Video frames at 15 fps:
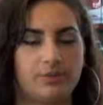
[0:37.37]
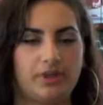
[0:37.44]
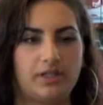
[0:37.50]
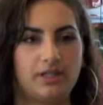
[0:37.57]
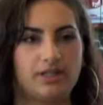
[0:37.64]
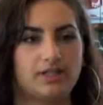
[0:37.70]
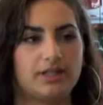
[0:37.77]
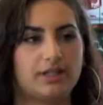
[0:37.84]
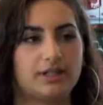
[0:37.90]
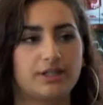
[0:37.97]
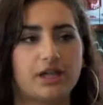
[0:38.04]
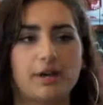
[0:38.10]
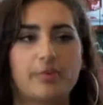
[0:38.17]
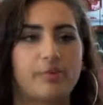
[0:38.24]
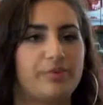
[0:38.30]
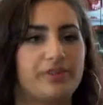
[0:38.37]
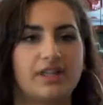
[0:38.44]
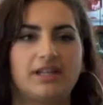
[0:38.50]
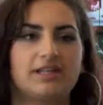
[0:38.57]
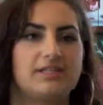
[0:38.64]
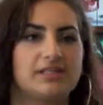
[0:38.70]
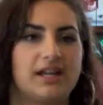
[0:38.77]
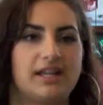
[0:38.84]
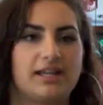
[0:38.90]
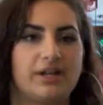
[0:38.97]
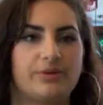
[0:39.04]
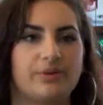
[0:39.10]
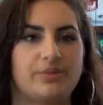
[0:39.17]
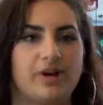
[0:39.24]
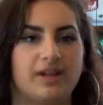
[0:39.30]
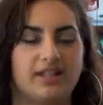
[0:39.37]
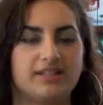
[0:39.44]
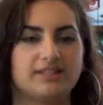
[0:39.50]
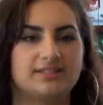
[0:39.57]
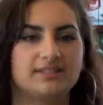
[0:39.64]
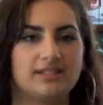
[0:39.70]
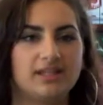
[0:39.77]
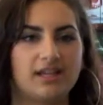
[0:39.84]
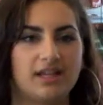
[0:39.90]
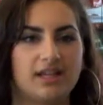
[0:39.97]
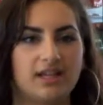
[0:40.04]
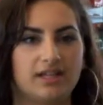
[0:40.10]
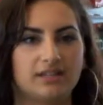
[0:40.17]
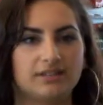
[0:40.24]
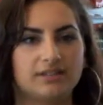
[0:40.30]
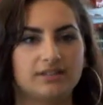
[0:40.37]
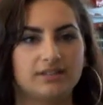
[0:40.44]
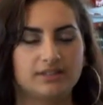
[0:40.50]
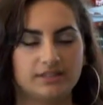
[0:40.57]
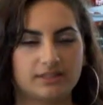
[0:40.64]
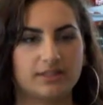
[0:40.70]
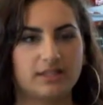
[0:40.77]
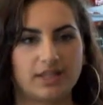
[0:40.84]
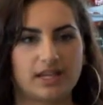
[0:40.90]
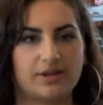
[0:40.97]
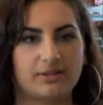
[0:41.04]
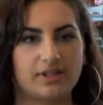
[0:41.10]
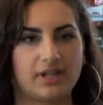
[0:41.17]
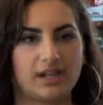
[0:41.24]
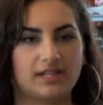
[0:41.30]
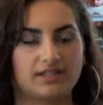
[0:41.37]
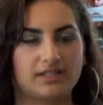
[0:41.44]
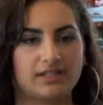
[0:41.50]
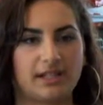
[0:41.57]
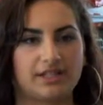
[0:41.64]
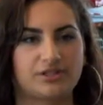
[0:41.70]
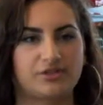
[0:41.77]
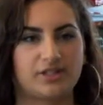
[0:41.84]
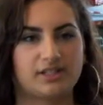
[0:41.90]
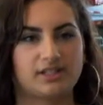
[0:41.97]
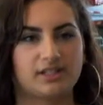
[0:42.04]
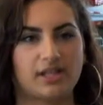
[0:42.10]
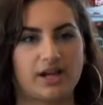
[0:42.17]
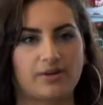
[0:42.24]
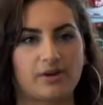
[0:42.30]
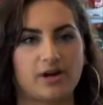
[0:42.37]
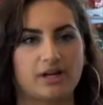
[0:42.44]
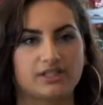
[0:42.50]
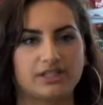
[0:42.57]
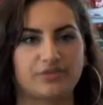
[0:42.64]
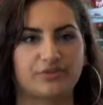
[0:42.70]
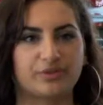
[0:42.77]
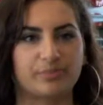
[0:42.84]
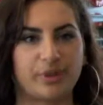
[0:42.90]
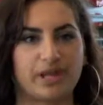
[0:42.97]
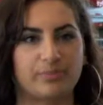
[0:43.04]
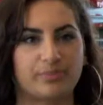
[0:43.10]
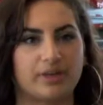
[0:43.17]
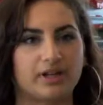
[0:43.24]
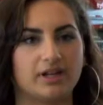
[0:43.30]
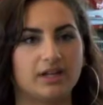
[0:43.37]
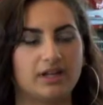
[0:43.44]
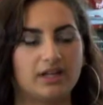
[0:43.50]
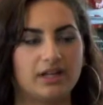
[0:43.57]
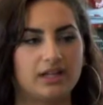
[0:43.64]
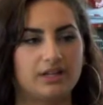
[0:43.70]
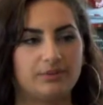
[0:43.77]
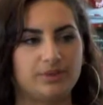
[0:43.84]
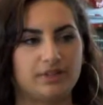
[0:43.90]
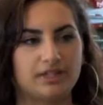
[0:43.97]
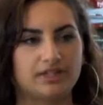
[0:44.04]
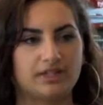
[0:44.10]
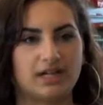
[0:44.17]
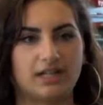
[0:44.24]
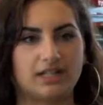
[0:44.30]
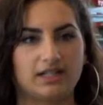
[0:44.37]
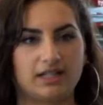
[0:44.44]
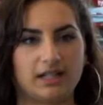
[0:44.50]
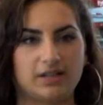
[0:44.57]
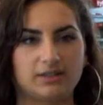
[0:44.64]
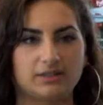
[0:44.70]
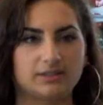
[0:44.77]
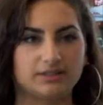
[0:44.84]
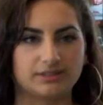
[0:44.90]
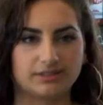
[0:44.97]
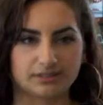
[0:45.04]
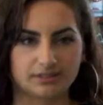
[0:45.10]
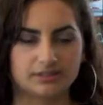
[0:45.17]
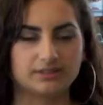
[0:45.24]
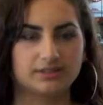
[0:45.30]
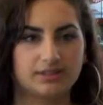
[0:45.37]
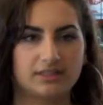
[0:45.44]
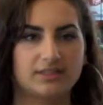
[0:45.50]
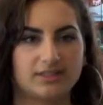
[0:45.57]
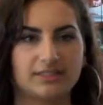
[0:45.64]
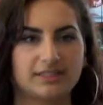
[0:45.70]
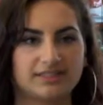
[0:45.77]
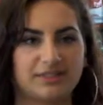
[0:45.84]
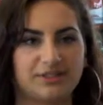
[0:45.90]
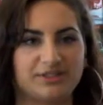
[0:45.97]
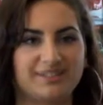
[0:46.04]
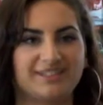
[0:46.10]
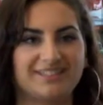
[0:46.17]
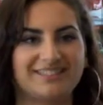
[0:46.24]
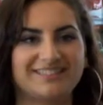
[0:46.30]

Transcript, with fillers: We could come up with any design that we wanted, and yeah, we had to like trace it out on different paper, and we could cut it out, and that's how you do